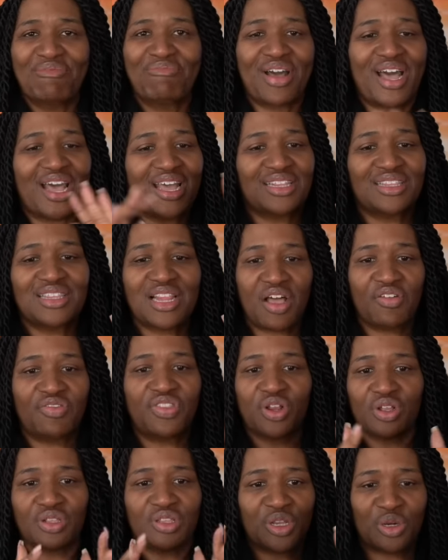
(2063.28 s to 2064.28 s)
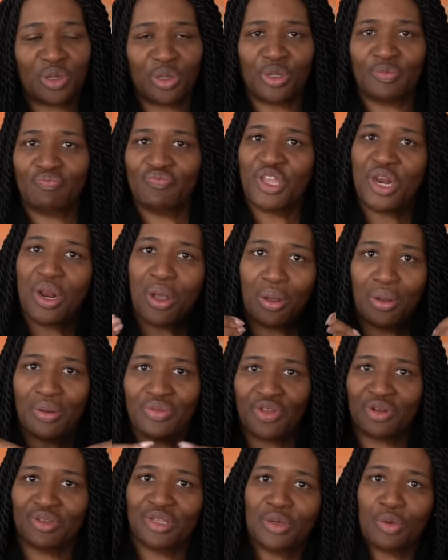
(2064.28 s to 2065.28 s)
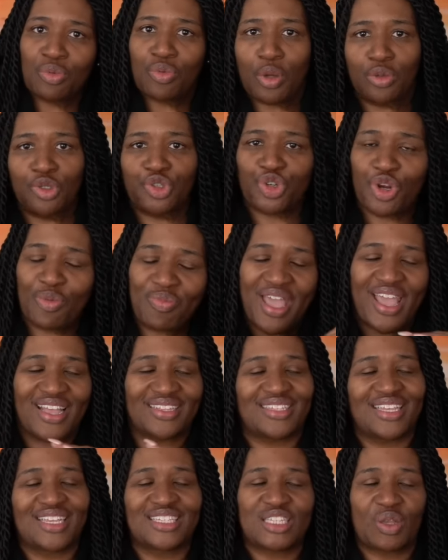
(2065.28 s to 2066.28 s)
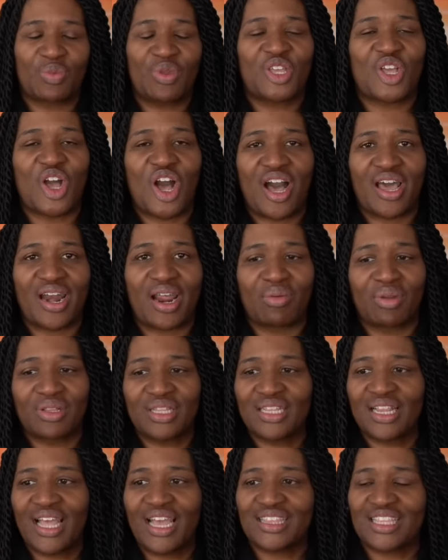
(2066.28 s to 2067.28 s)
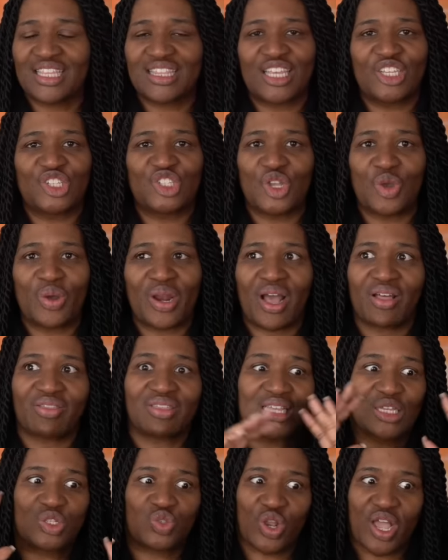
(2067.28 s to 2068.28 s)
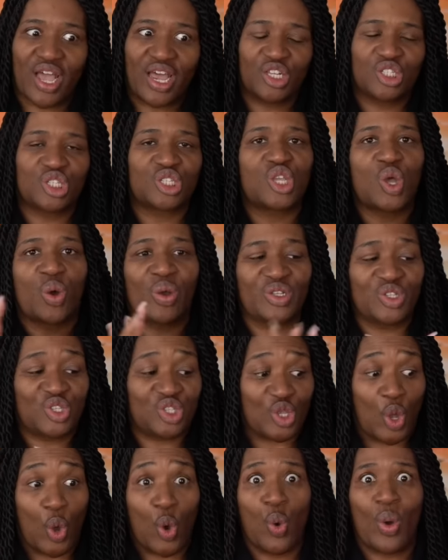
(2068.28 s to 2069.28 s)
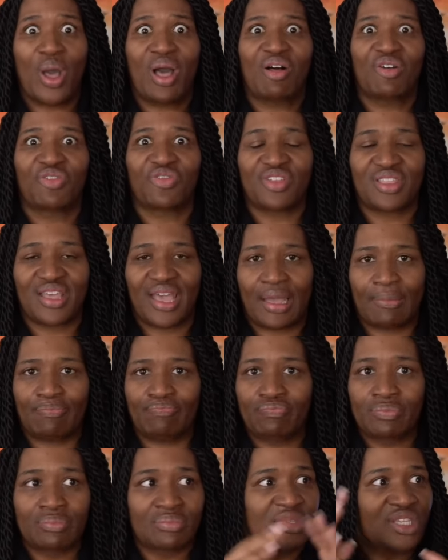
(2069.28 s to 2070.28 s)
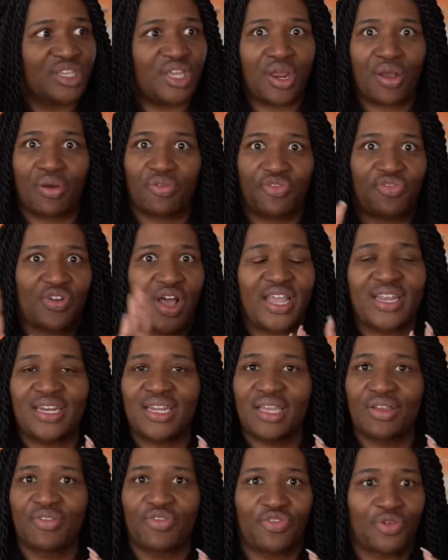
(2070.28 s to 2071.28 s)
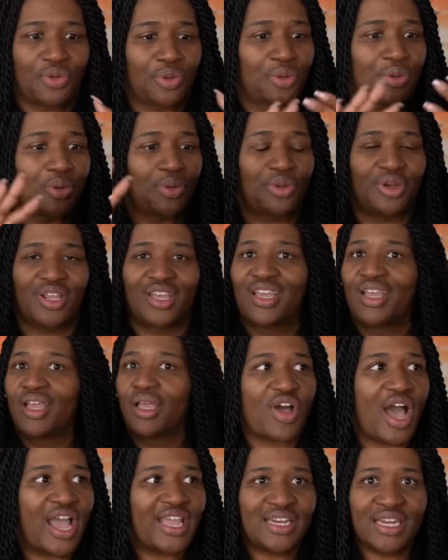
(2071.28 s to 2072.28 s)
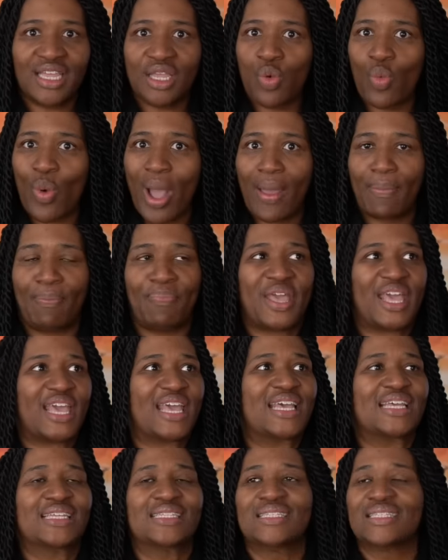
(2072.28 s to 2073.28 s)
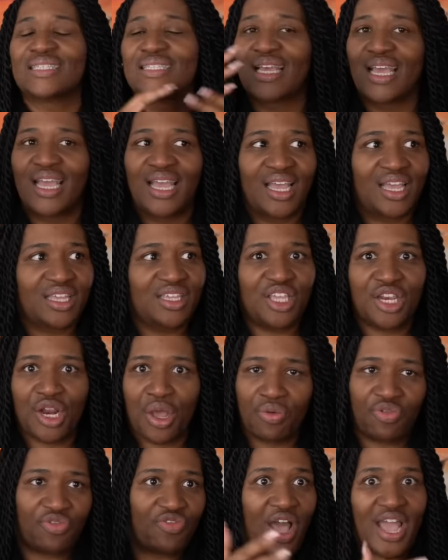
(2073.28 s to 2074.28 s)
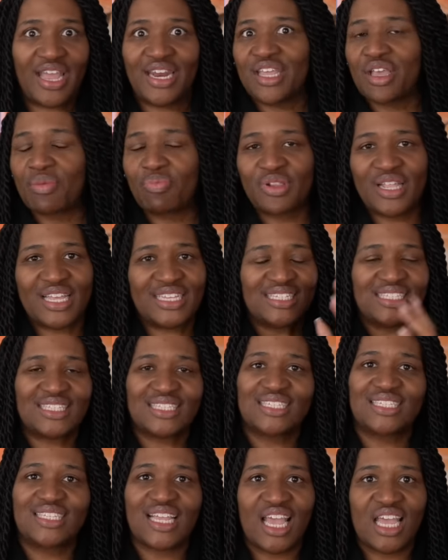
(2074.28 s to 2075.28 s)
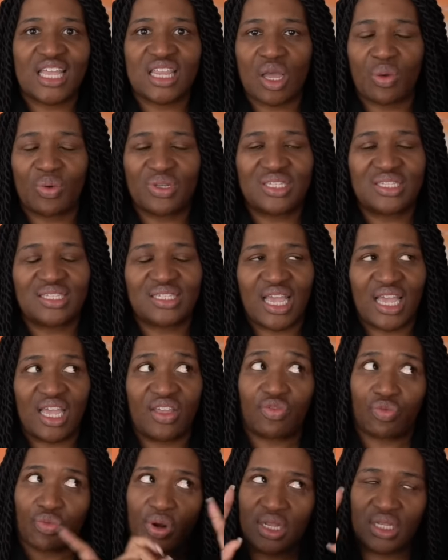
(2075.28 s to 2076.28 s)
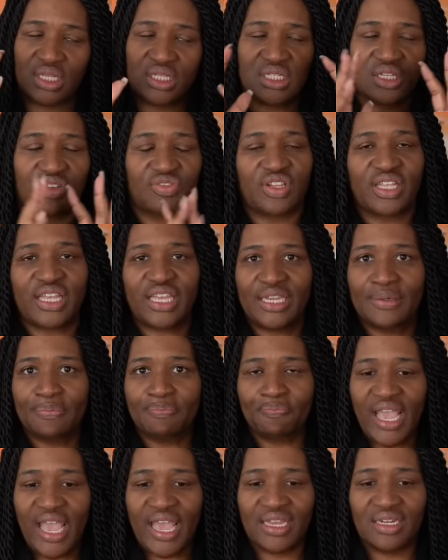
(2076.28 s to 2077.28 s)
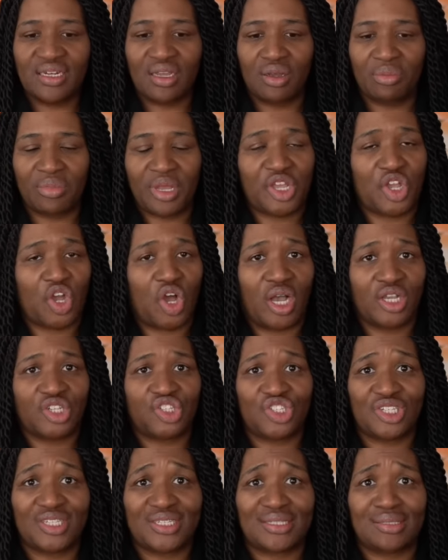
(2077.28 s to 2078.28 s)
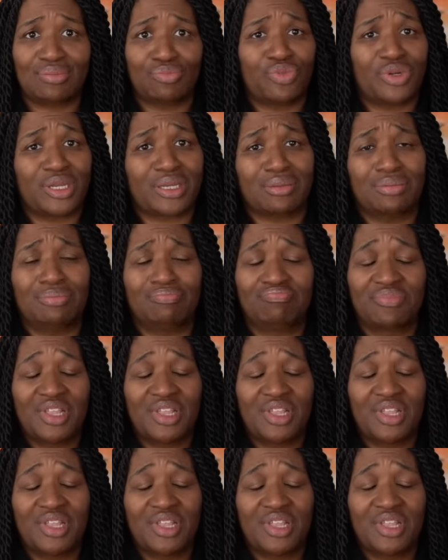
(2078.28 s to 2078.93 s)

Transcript: but love their little, you know, their little road trip antics that we got. I really like that they showed how things were kind of just going so well for them, you know, finding food, finding weapons, you know, finding a place to stay that was safe relatively. And oh my gosh, just Rick,